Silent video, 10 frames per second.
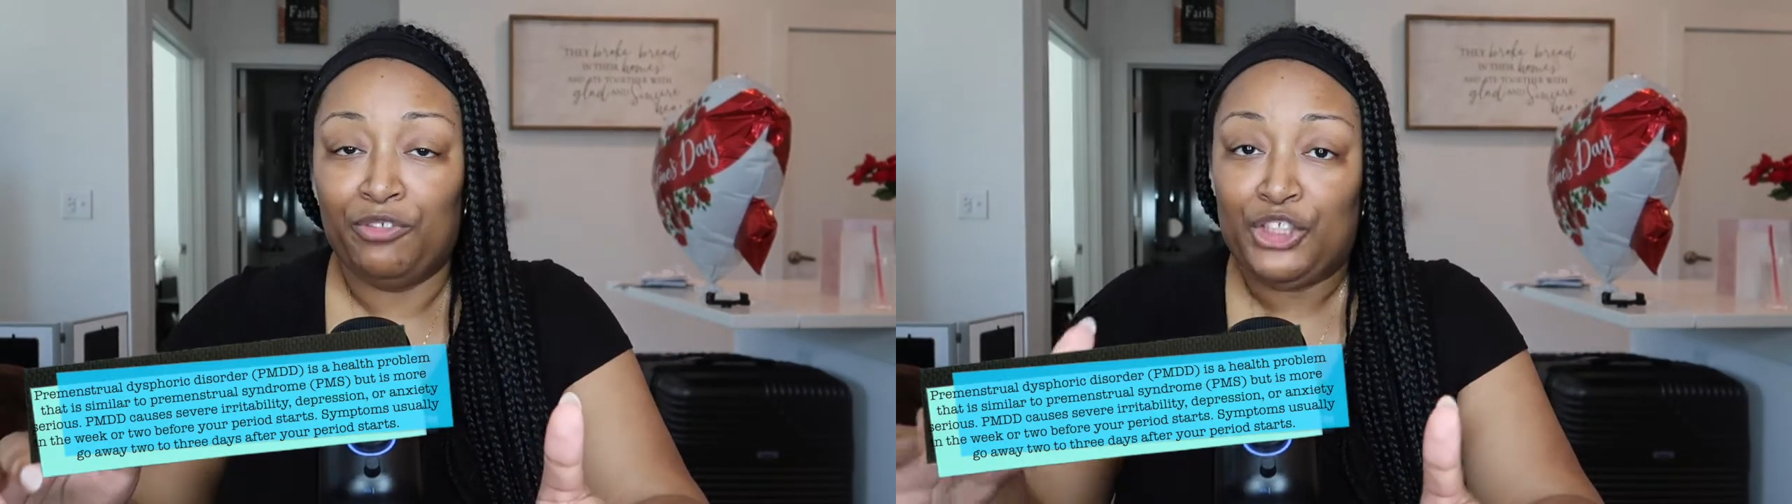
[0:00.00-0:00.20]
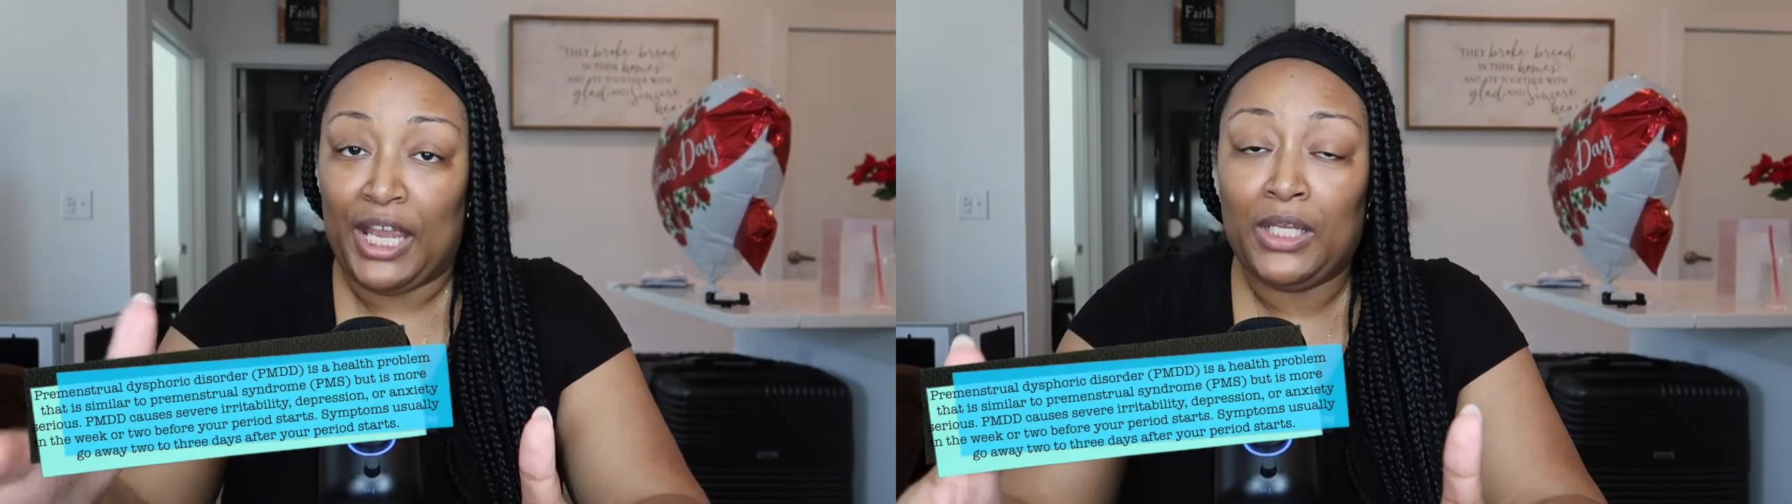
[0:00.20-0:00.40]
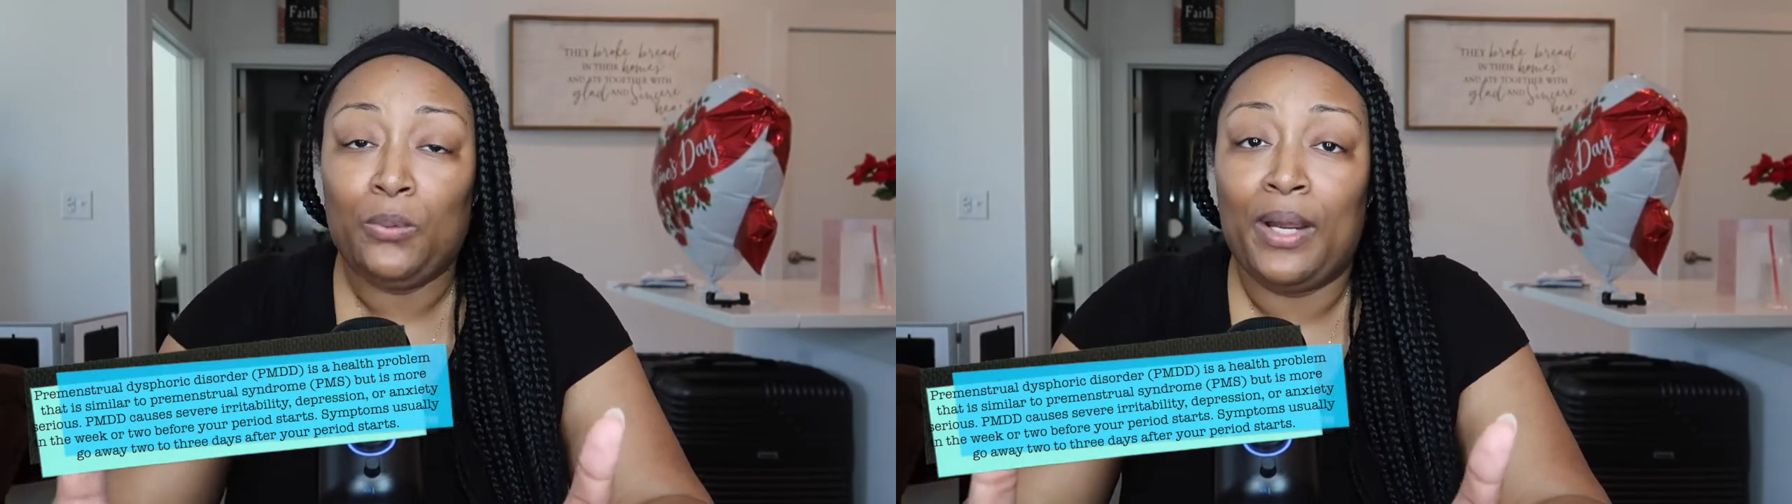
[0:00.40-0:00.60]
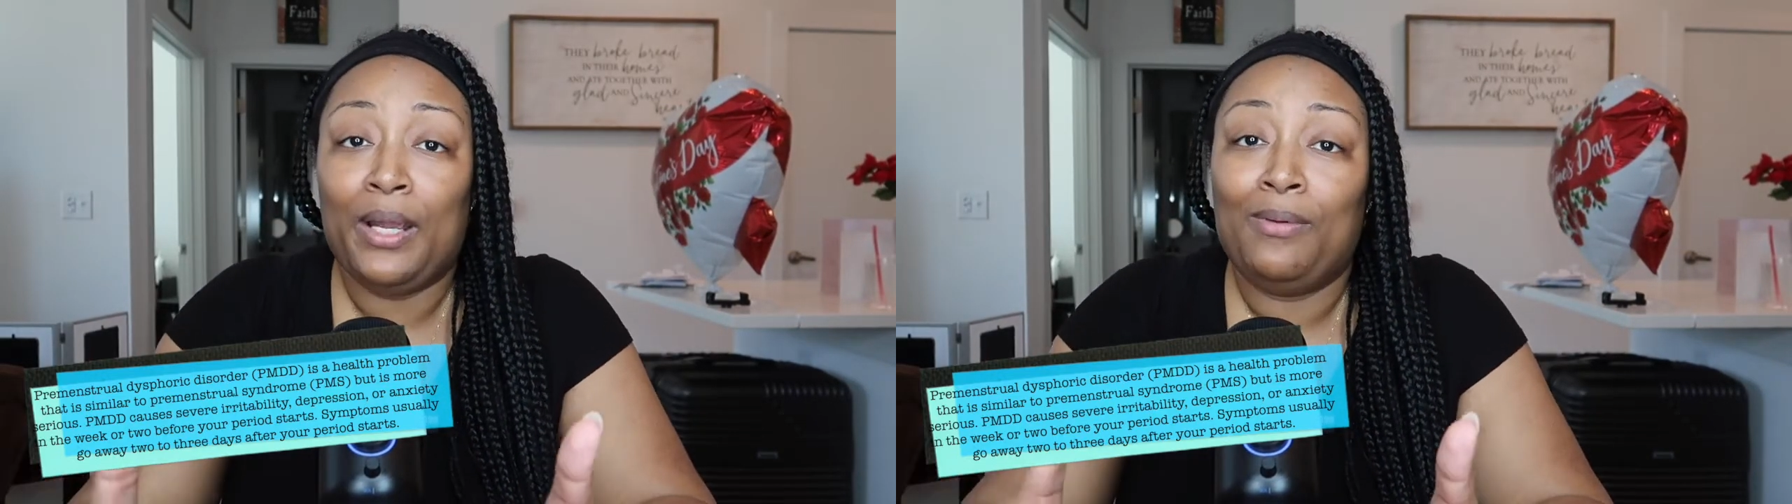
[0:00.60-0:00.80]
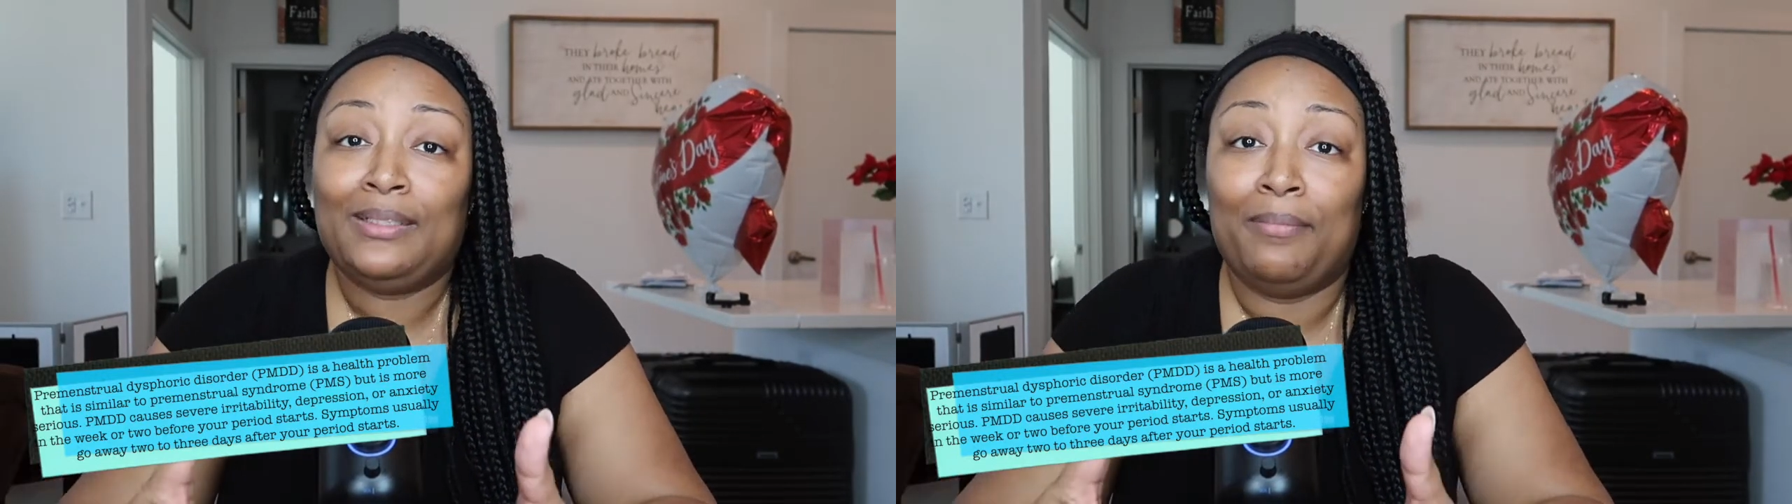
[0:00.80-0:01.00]
January
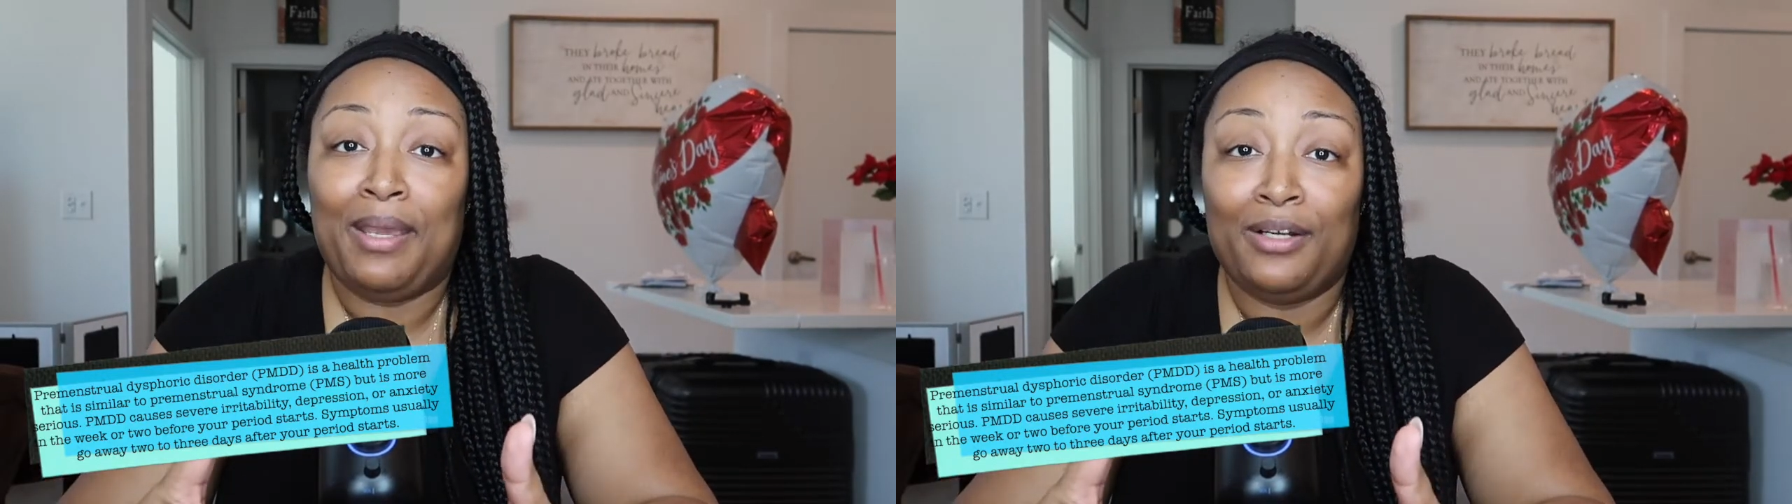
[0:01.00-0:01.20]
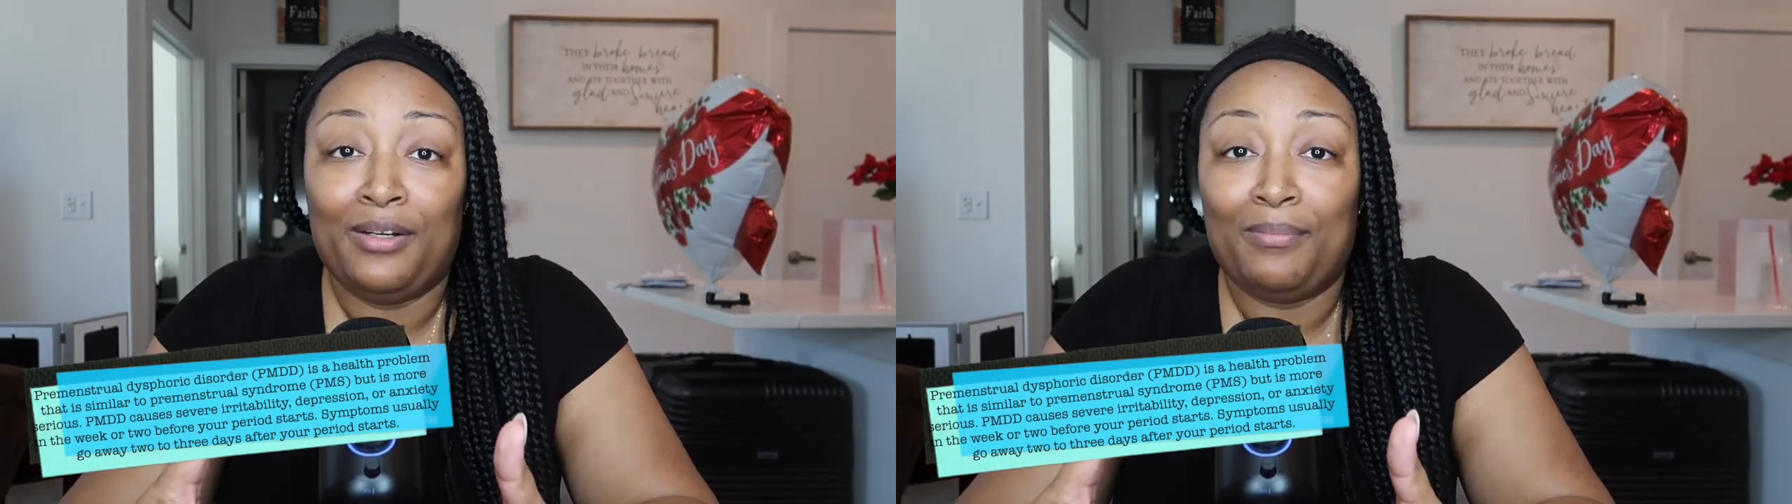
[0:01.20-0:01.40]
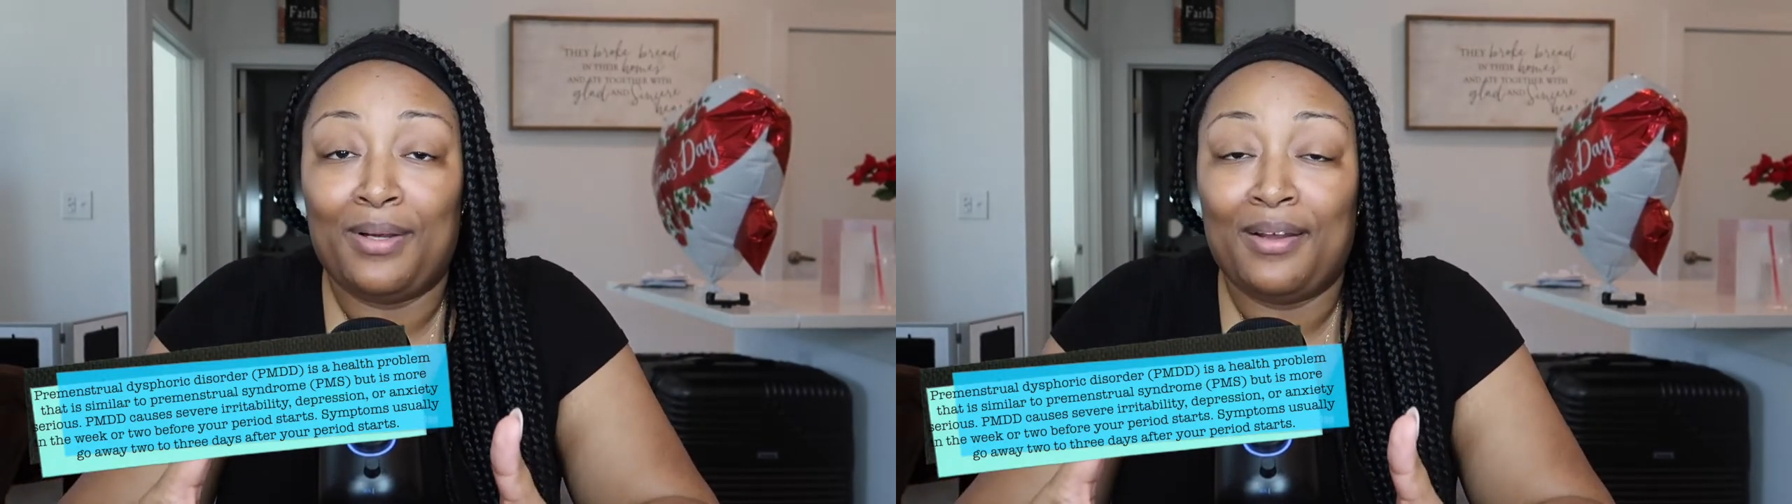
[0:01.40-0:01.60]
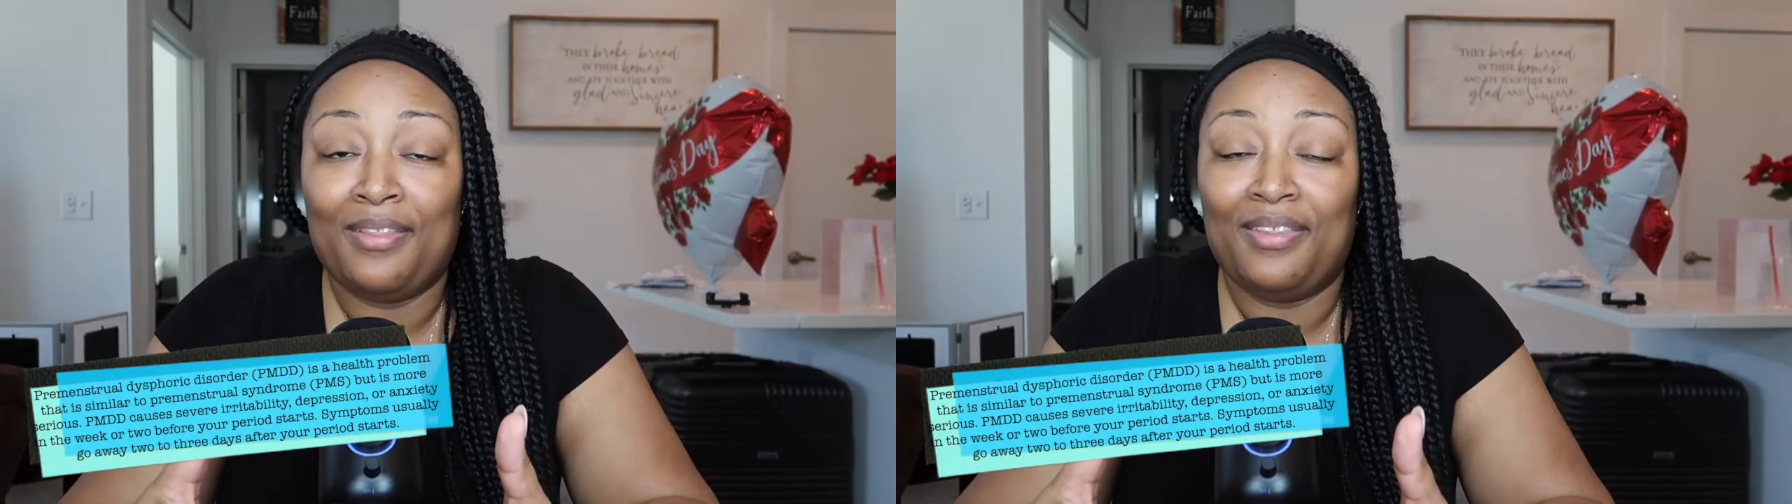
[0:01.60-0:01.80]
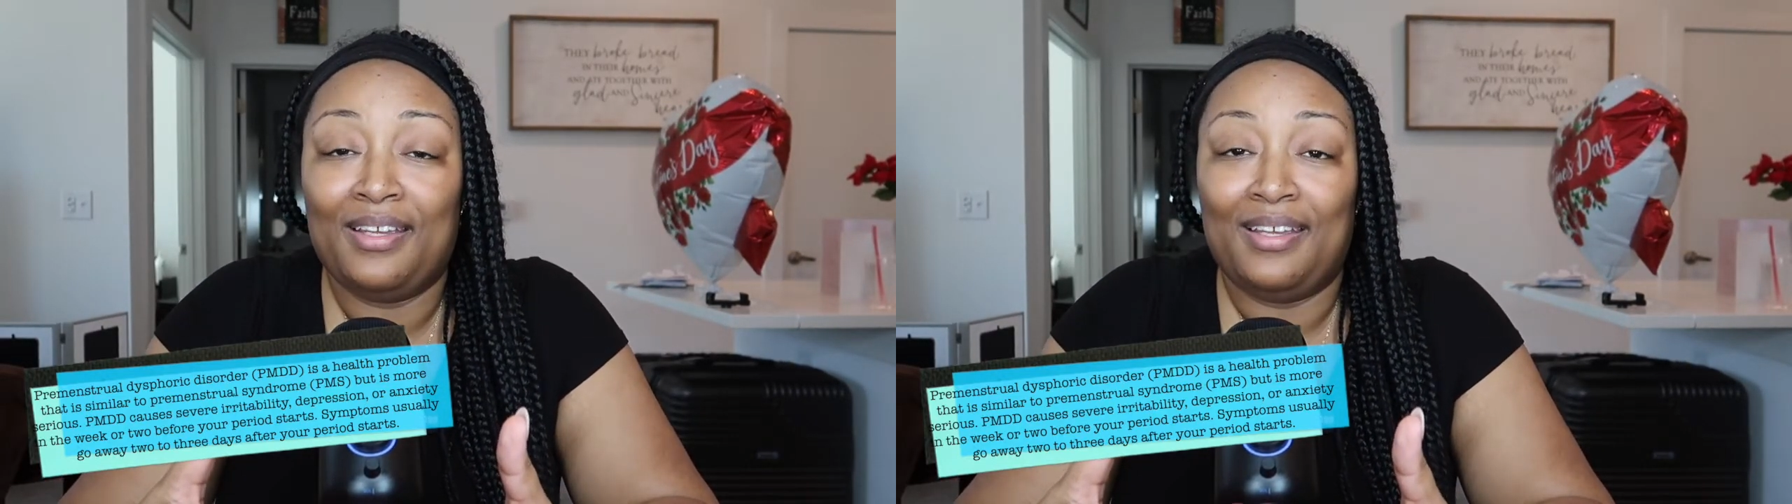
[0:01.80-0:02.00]
was a better month